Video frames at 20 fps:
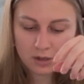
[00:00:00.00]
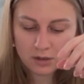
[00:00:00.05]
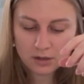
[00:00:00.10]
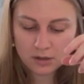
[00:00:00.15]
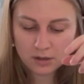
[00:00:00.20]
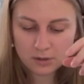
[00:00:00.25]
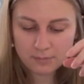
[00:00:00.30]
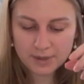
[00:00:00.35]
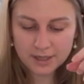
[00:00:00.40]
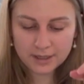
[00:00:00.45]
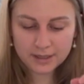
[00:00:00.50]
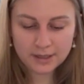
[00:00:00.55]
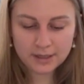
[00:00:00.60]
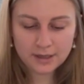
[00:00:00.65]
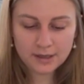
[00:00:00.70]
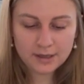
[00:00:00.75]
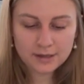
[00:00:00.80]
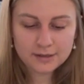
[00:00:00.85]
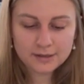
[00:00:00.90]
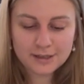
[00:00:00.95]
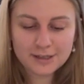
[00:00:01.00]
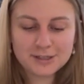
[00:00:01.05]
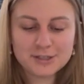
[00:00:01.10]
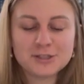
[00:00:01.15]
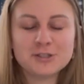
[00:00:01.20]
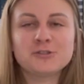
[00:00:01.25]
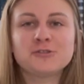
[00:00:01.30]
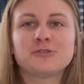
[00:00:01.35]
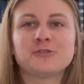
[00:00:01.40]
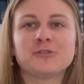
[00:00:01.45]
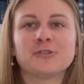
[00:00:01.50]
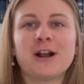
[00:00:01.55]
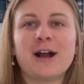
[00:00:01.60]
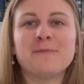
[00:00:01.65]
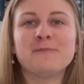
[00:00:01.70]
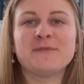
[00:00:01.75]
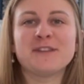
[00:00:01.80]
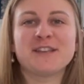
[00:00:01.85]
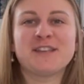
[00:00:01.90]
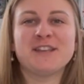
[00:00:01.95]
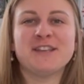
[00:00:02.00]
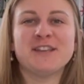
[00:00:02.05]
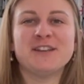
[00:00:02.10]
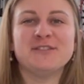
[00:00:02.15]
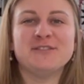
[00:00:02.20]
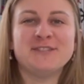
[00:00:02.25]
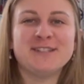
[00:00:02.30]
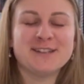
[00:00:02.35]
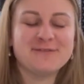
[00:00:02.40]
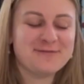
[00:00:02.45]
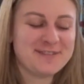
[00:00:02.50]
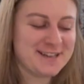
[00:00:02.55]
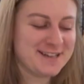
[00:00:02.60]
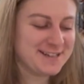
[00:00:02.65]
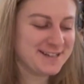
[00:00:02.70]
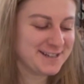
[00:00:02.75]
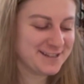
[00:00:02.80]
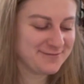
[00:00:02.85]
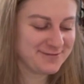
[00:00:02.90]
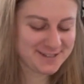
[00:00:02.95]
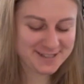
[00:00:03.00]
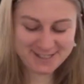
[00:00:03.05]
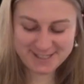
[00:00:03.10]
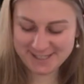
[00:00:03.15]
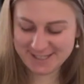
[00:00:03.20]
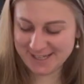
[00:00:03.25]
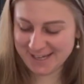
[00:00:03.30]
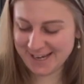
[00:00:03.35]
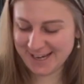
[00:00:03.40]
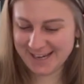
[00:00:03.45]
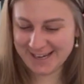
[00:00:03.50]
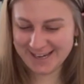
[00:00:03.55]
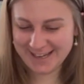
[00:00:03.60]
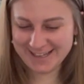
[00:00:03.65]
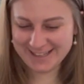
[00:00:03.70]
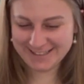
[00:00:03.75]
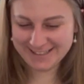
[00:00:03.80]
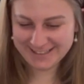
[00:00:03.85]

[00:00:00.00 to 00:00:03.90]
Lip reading: Oh my God, I just dropped the Q-tip into the machine.